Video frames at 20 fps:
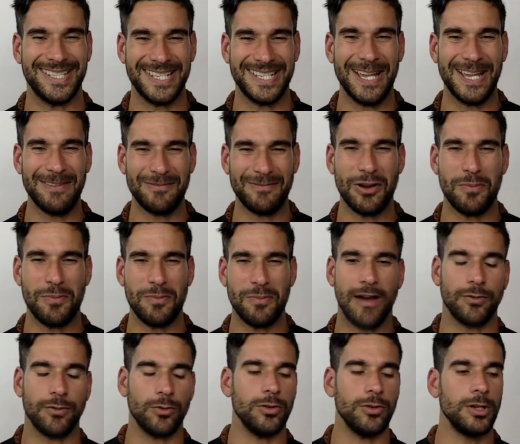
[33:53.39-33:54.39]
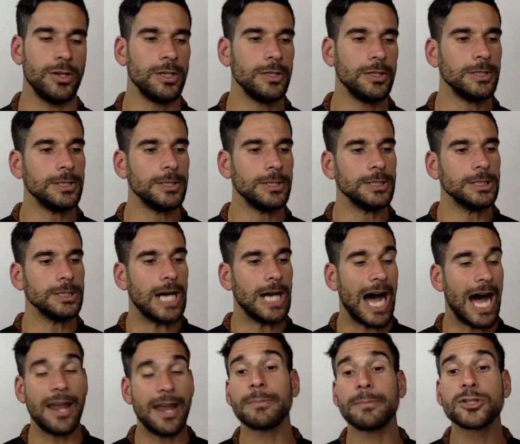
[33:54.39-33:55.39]
Yeah, very powerful.
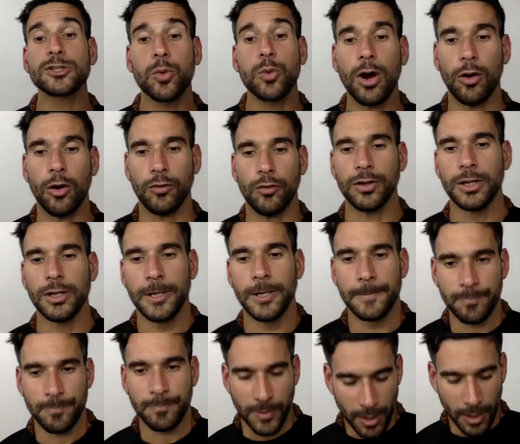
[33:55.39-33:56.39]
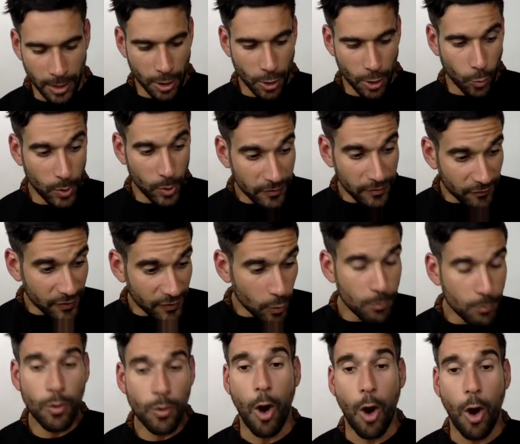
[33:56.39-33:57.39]
Number 12, we feel
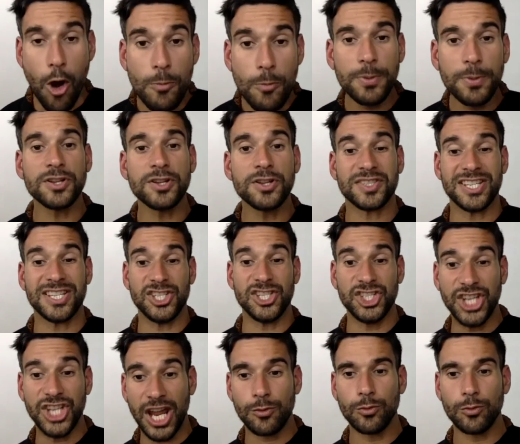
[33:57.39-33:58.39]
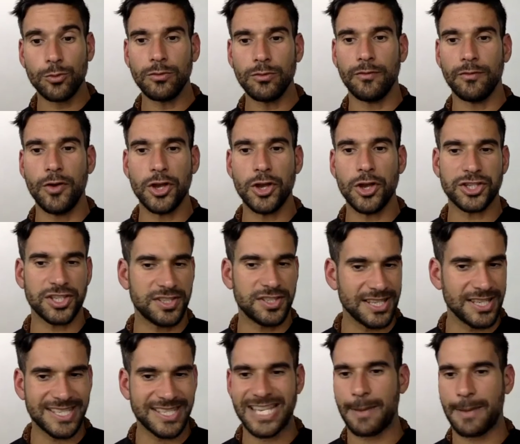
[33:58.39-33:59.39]
more openness in general versus
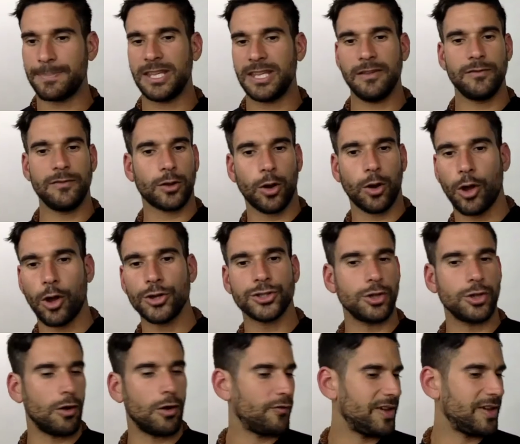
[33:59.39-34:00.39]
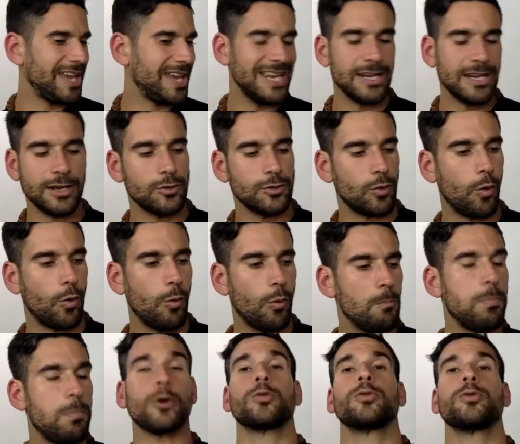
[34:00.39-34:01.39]
deceptive, closed off, hidden, or
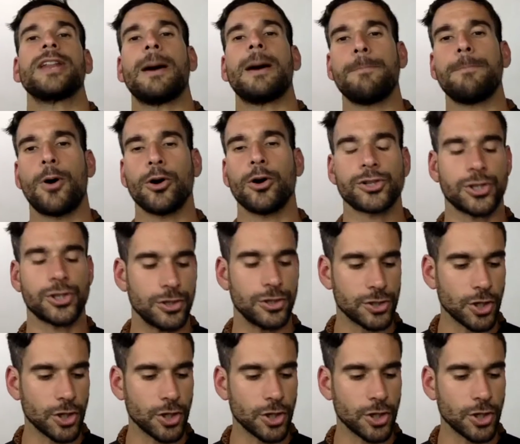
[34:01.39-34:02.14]
bottled up postures.